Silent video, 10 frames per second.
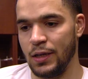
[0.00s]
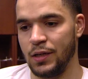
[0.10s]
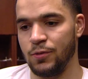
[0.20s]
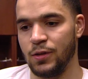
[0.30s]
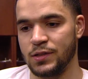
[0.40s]

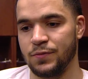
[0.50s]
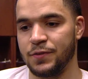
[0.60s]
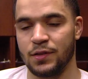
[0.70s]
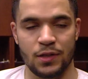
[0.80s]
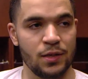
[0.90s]
he wasn't
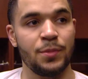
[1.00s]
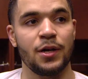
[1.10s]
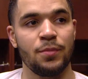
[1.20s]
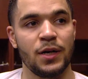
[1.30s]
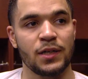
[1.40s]
feeling any
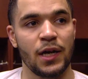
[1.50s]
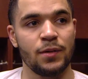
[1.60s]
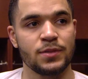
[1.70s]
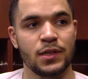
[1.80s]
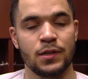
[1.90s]
better by
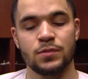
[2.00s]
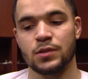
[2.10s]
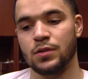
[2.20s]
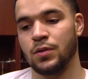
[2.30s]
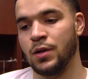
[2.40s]
game time.
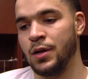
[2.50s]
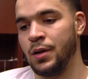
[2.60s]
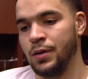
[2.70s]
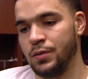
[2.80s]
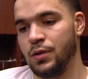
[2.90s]
So,
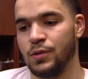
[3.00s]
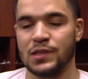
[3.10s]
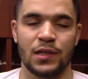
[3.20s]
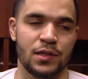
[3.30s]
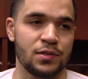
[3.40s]
once
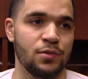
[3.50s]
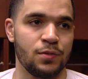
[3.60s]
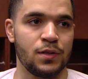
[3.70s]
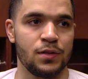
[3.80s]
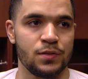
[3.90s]
I got to the
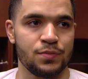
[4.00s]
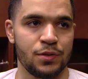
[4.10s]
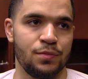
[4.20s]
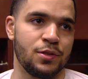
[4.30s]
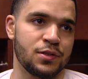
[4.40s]
arena, it was
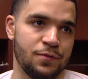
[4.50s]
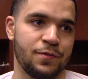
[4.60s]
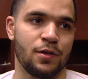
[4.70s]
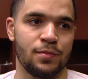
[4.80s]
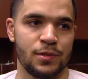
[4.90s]
pretty much
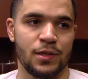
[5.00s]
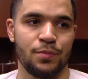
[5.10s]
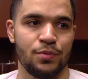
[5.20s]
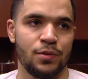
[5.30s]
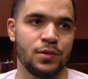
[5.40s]
confirmed at
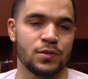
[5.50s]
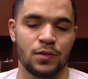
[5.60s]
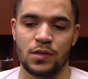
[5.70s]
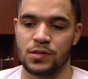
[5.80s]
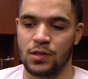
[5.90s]
that point.
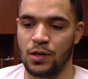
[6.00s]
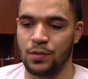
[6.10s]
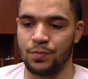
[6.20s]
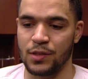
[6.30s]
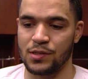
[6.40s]
So I
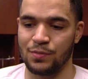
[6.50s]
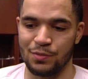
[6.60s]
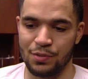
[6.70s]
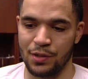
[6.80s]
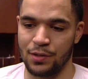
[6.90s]
started mentally
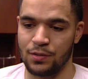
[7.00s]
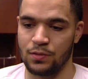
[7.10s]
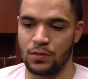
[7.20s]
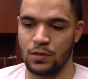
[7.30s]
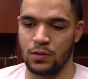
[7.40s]
preparing,
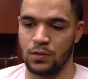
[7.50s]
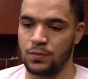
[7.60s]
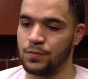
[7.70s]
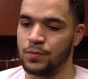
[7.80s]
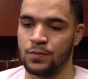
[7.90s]

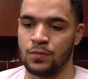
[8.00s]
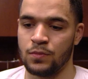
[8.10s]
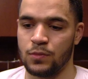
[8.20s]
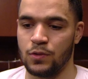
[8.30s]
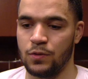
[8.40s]

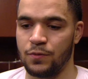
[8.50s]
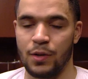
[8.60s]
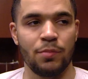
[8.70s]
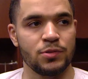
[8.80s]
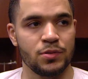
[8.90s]
for
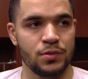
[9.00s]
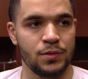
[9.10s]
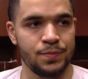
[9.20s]
my opportunity.